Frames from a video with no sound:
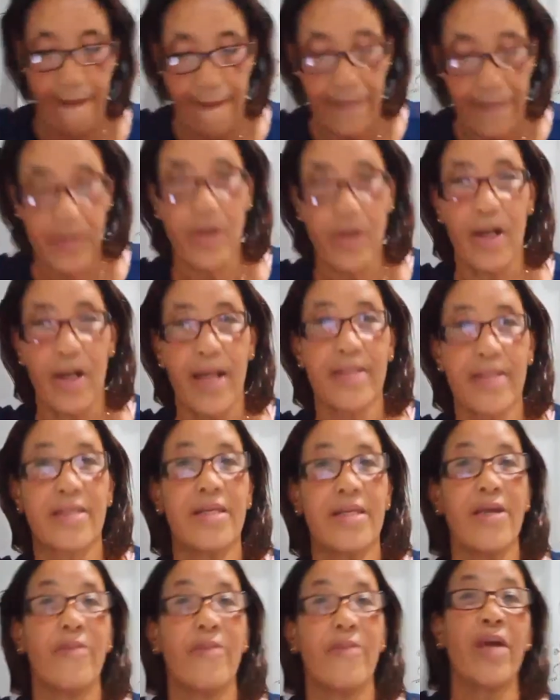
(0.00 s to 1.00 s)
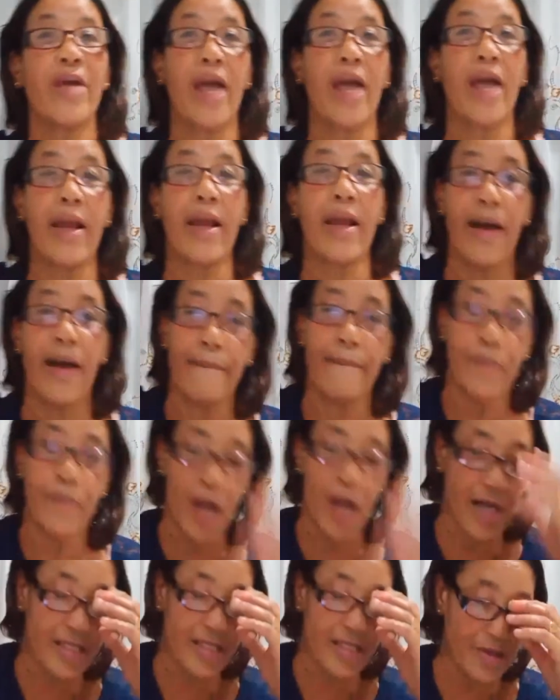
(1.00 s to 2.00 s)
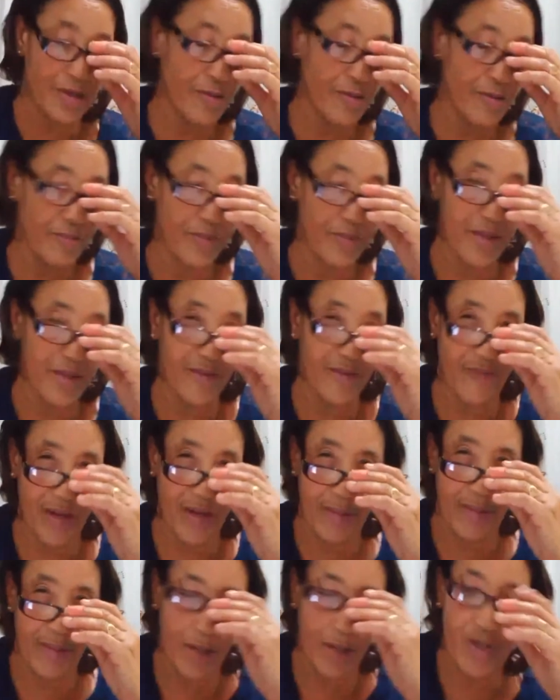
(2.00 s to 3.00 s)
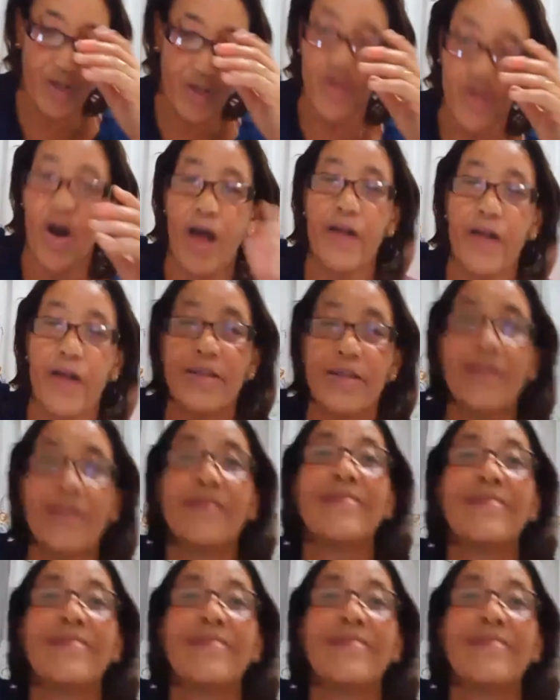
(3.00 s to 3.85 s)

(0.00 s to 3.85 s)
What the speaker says: So let's see if we can continue. If anybody will join us.